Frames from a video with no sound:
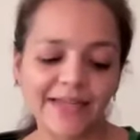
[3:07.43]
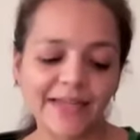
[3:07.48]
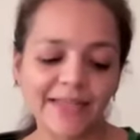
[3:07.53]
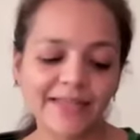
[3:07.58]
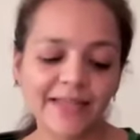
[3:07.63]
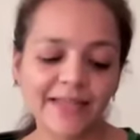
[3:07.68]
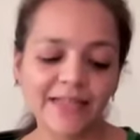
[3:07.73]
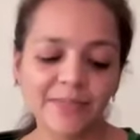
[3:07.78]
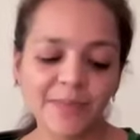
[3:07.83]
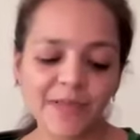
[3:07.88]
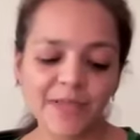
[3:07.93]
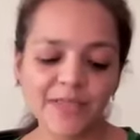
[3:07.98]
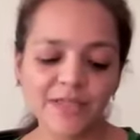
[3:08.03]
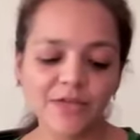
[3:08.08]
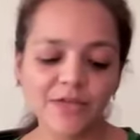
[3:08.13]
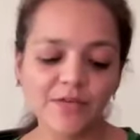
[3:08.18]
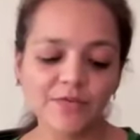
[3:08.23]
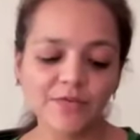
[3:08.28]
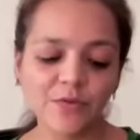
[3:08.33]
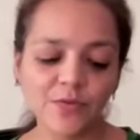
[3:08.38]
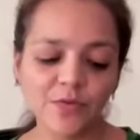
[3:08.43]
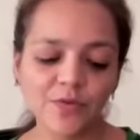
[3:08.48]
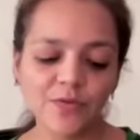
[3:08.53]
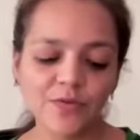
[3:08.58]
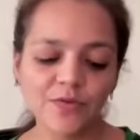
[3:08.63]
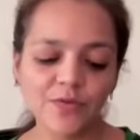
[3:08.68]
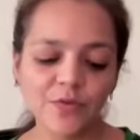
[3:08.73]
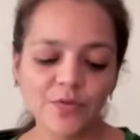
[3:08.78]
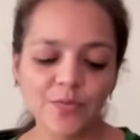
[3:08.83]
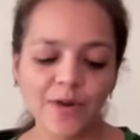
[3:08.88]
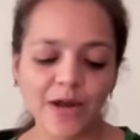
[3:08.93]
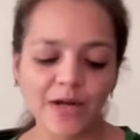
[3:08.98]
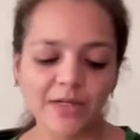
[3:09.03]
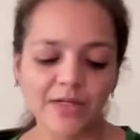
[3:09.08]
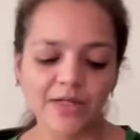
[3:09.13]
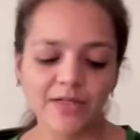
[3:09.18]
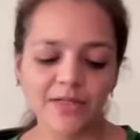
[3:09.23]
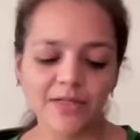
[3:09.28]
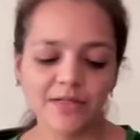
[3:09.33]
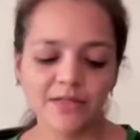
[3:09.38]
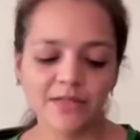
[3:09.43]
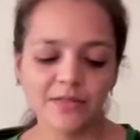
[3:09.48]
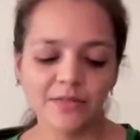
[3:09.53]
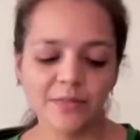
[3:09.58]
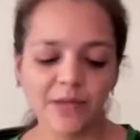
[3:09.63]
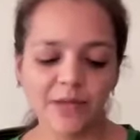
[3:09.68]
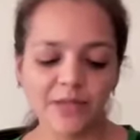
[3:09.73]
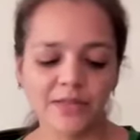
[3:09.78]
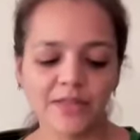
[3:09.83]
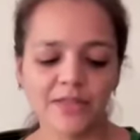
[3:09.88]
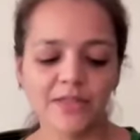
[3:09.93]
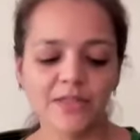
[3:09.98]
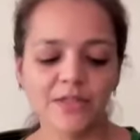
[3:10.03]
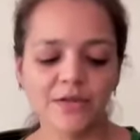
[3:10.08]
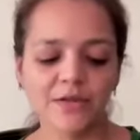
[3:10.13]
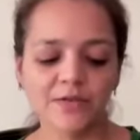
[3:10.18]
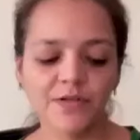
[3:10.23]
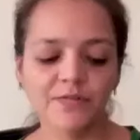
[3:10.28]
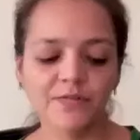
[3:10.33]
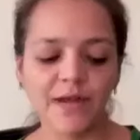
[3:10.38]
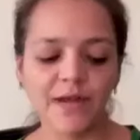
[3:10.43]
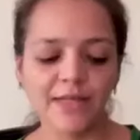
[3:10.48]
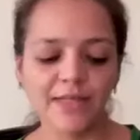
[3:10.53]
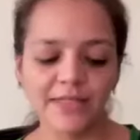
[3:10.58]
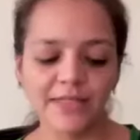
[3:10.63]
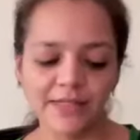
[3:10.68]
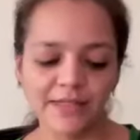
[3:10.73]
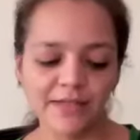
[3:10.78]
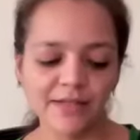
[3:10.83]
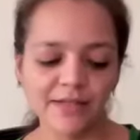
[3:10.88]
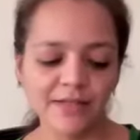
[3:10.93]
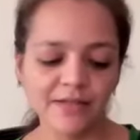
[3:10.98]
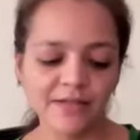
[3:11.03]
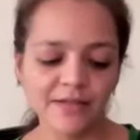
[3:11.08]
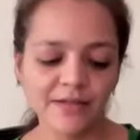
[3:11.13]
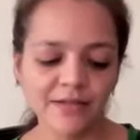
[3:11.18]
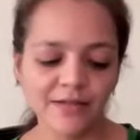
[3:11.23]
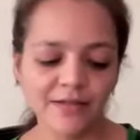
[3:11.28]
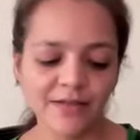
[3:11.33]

the expense of those who practice methods of divine healing,